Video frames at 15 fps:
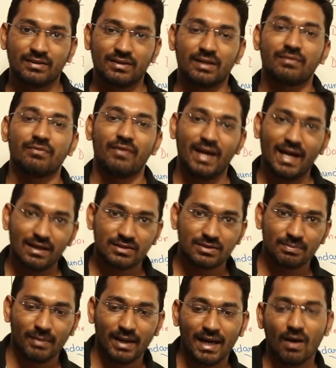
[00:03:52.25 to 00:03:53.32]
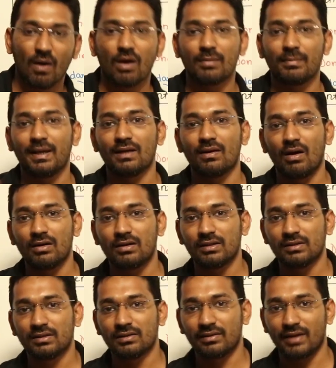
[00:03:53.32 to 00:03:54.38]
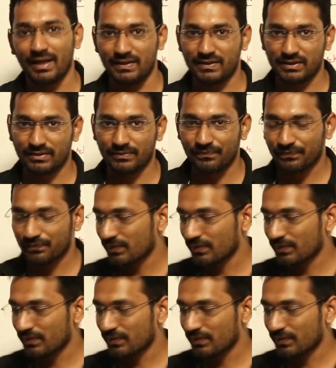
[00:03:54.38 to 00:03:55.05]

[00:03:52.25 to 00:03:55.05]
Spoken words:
that weights may or may not rise.